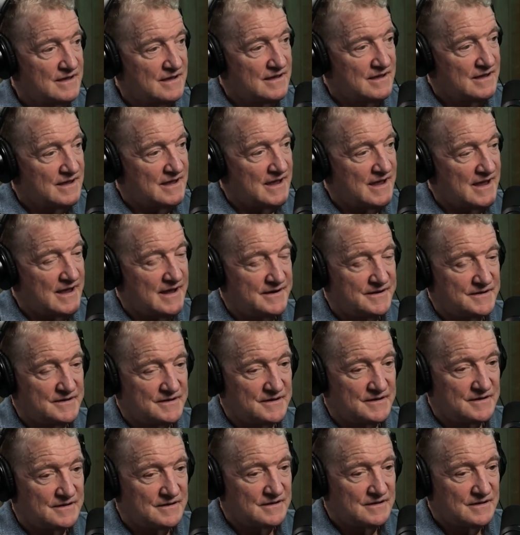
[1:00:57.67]

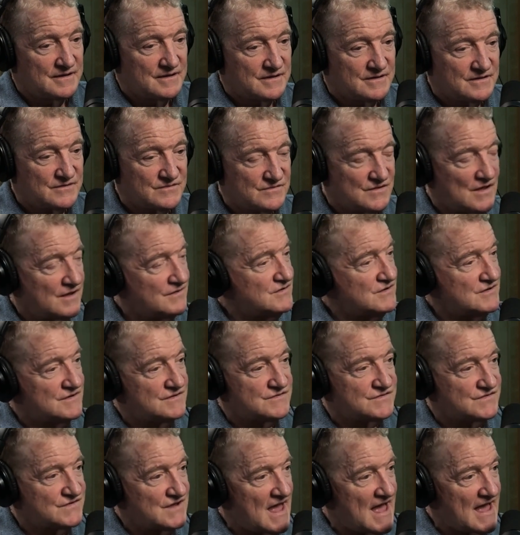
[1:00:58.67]
and there's nothing you can
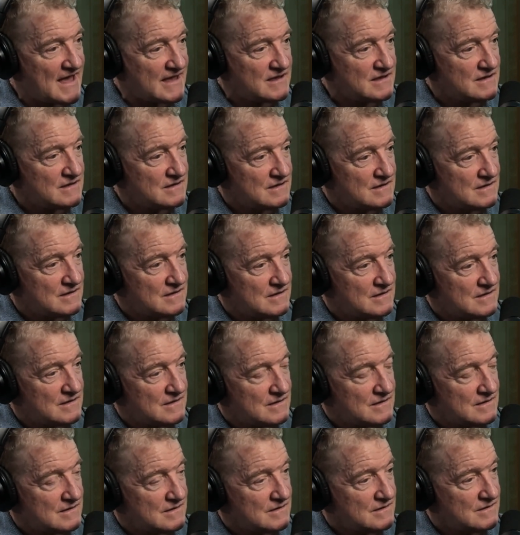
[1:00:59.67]
say.
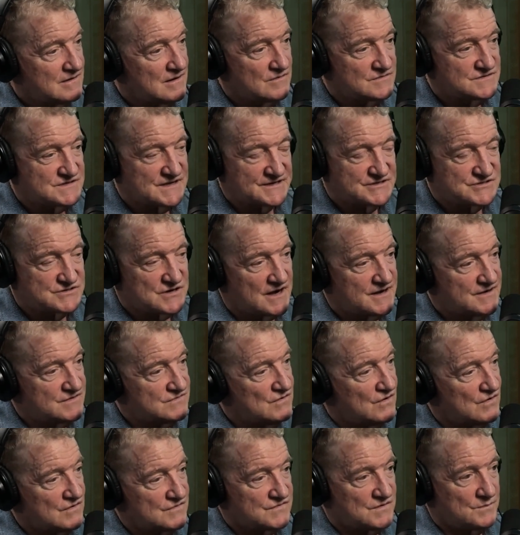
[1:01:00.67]
It's like trying to
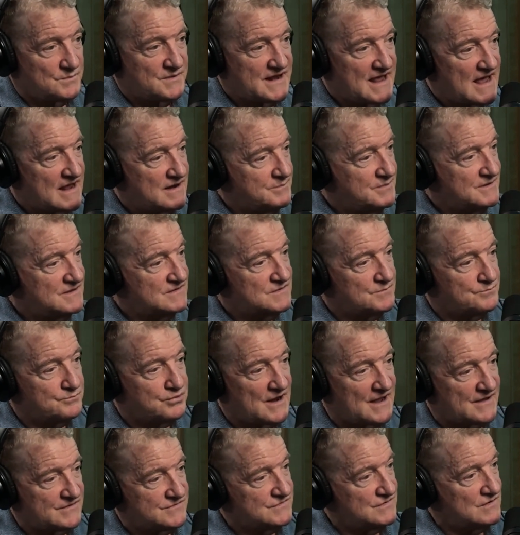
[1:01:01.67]
talk somebody out of being
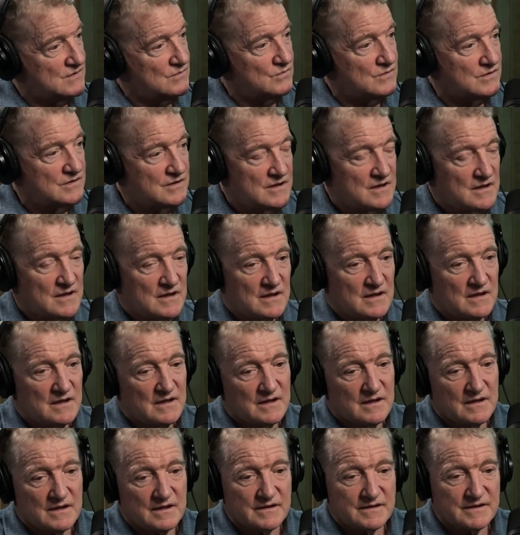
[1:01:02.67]
depressed. You know what?
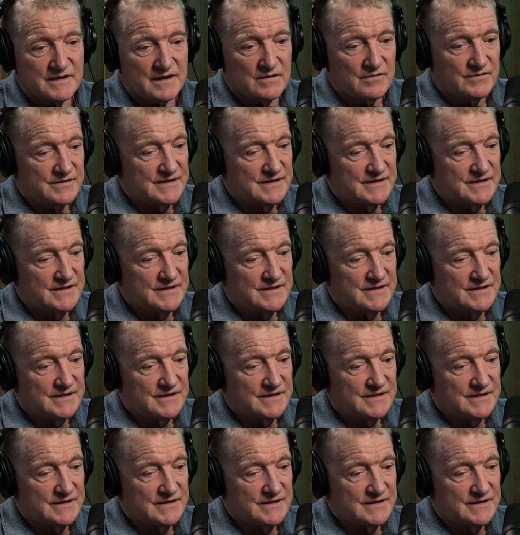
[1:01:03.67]
And